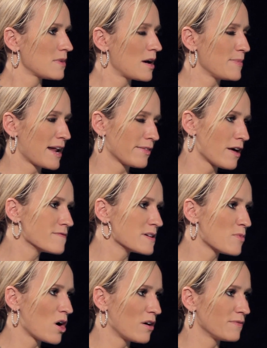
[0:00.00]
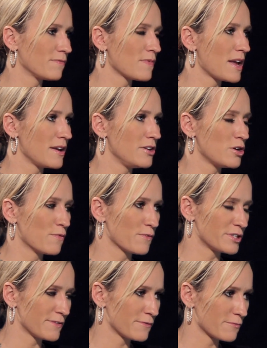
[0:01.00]
I mean, I love them all, you know,
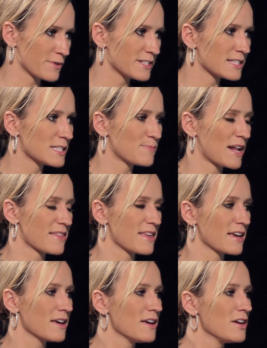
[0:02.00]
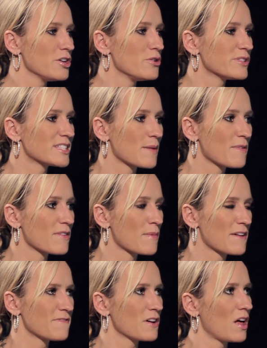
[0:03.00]
for different reasons. But I think, you know, some of them
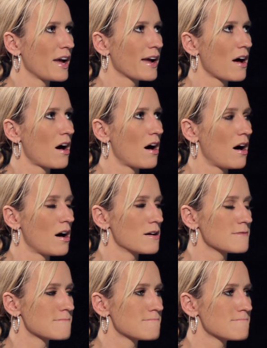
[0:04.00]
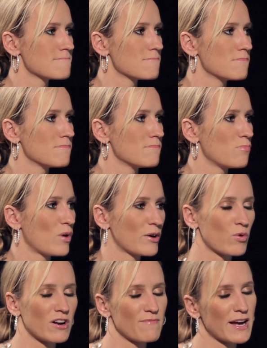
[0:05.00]
I feel like, uh, like
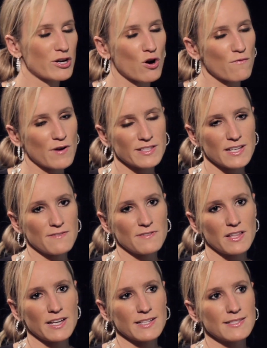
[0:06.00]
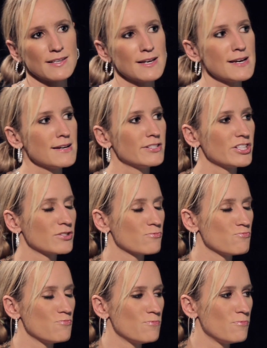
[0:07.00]
one of my girlfriends, I feel like is just
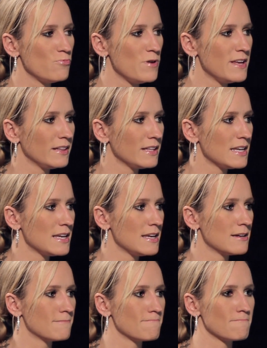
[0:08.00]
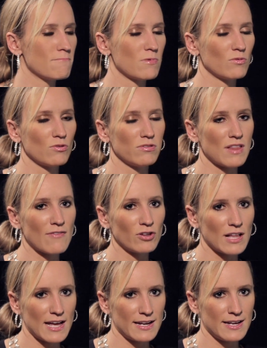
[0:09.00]
really level
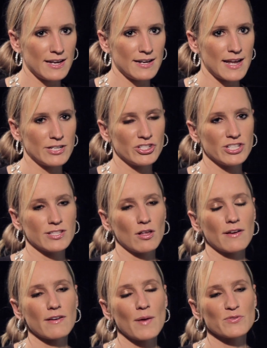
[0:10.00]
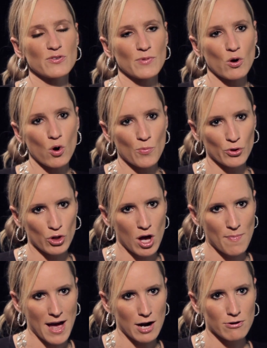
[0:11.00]
headed and she's comes from a corporate law
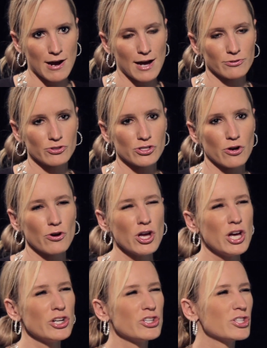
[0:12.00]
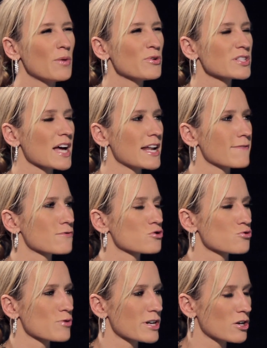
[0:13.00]
background. So she's almost kind of
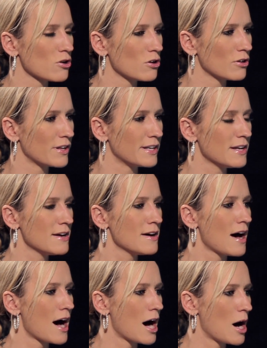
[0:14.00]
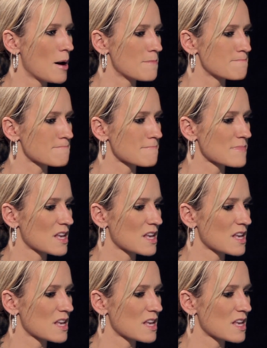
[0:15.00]
critical and um,